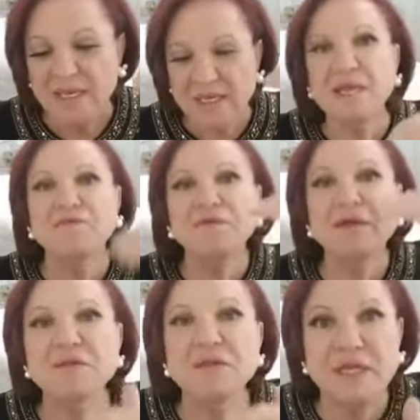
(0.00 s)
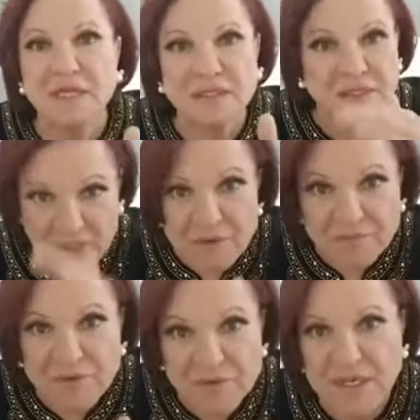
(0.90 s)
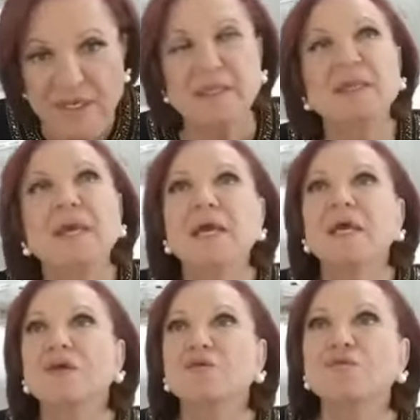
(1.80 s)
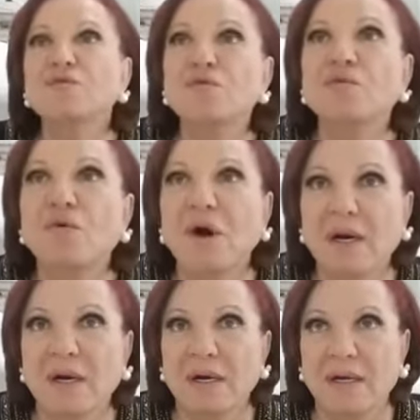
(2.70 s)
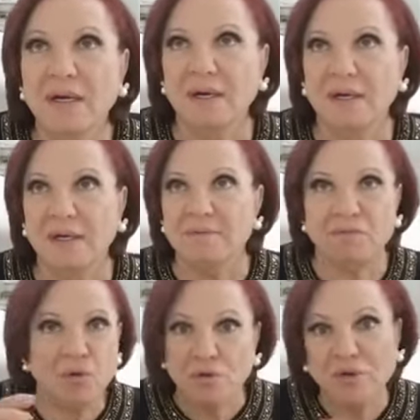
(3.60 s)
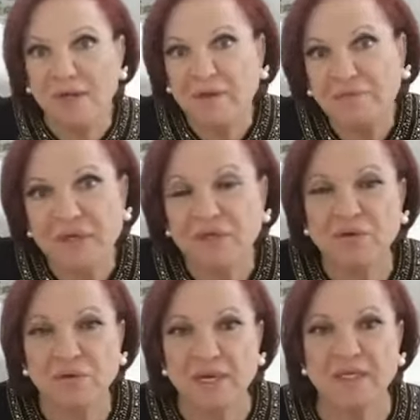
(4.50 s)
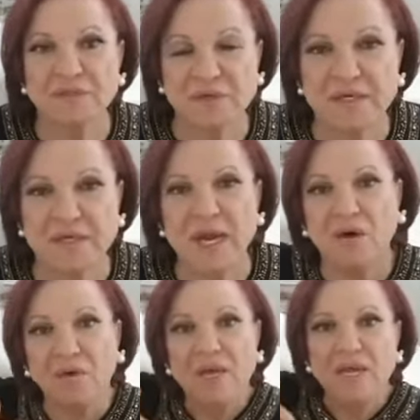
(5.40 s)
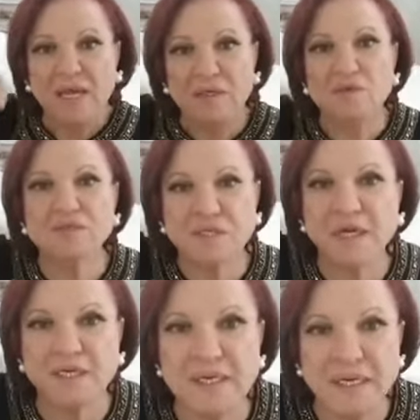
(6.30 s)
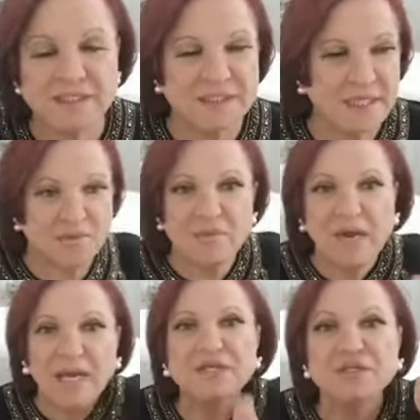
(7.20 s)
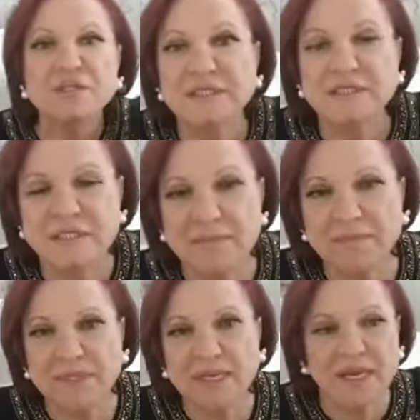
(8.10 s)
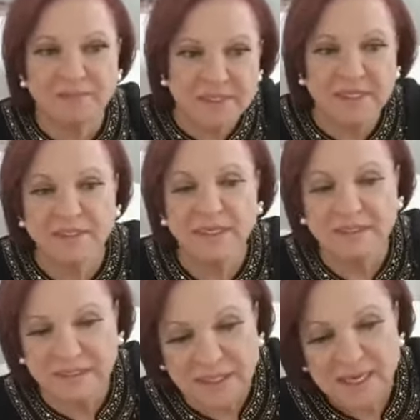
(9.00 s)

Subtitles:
If indeed you do not have ingrown hairs right now and you started laser hair, I just had somebody, I'm in Atlanta,